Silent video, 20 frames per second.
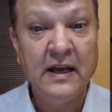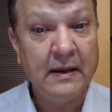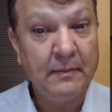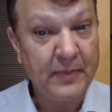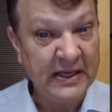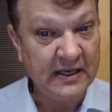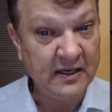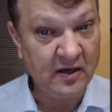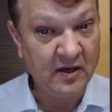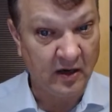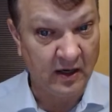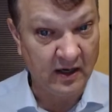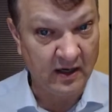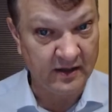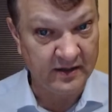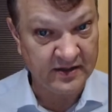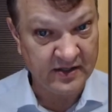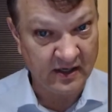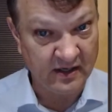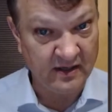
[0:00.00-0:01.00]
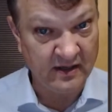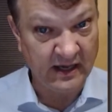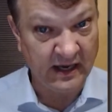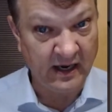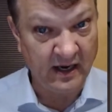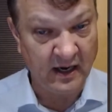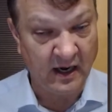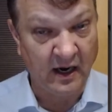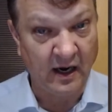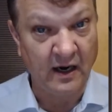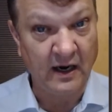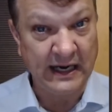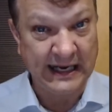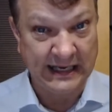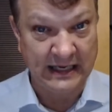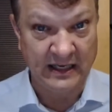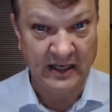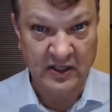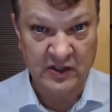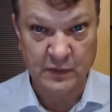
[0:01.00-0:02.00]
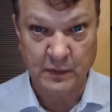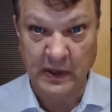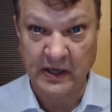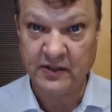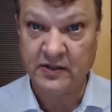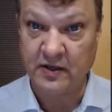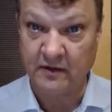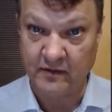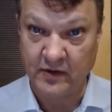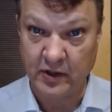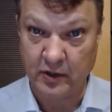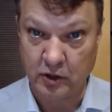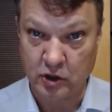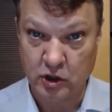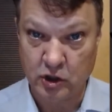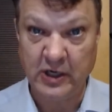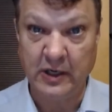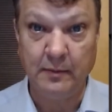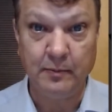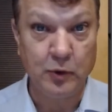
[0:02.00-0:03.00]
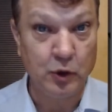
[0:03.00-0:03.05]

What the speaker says: because they are inexpensive. They're cheap.